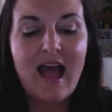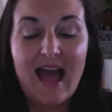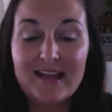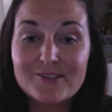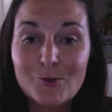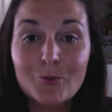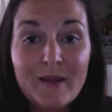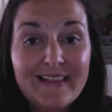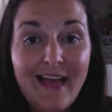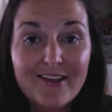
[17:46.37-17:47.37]
I sold
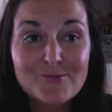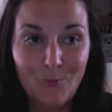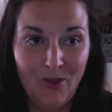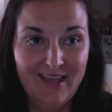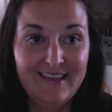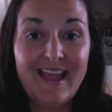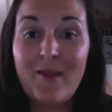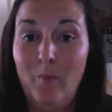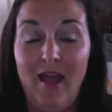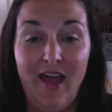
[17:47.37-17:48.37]
my last one,
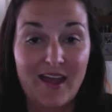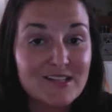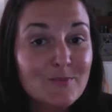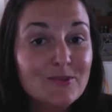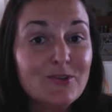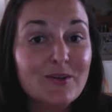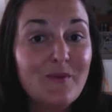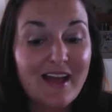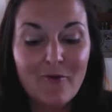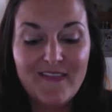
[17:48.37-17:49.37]
and my husband took
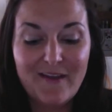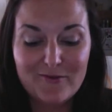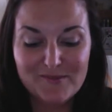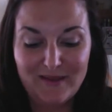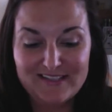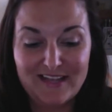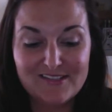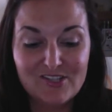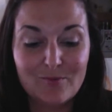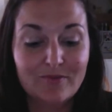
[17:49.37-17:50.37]
my one that was my
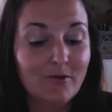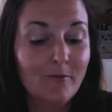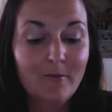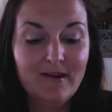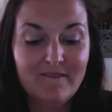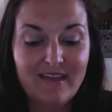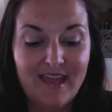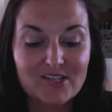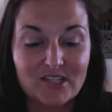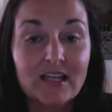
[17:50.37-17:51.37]
tester before we went on
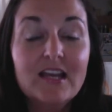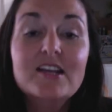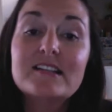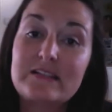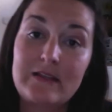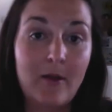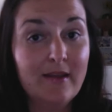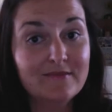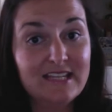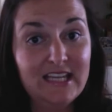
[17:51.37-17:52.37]
vacation. So now I
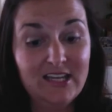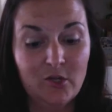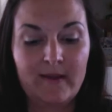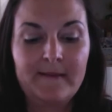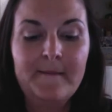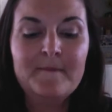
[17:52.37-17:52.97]
have to get a new one.